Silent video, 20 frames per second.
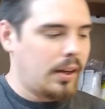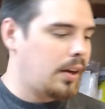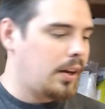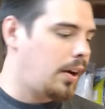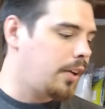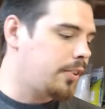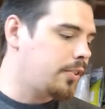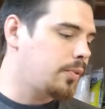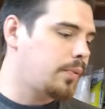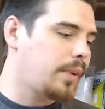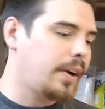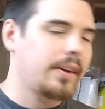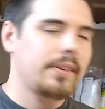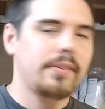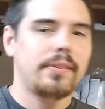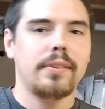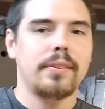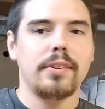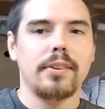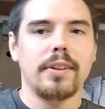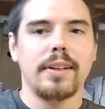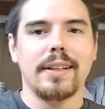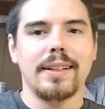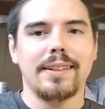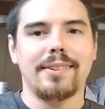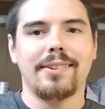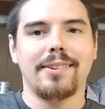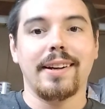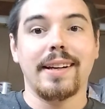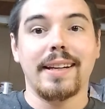Otherwise, you're going to
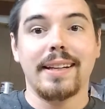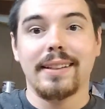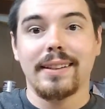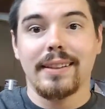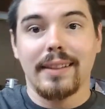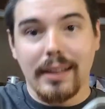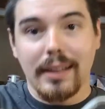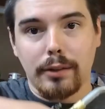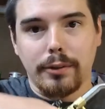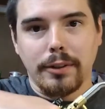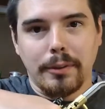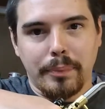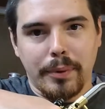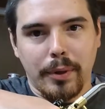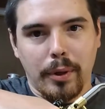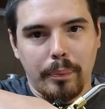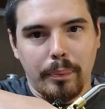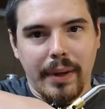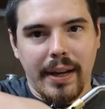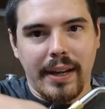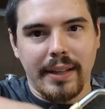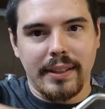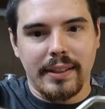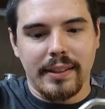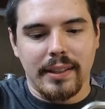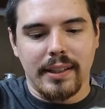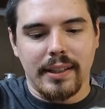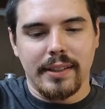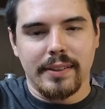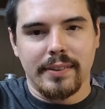start getting liquid propane in
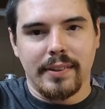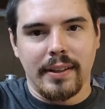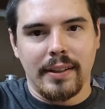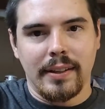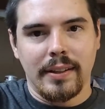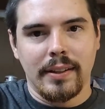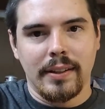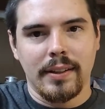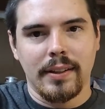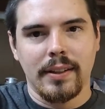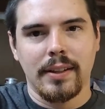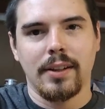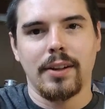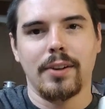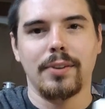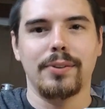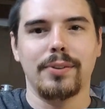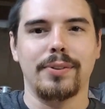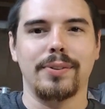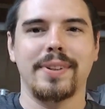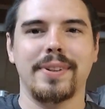these. Ooh.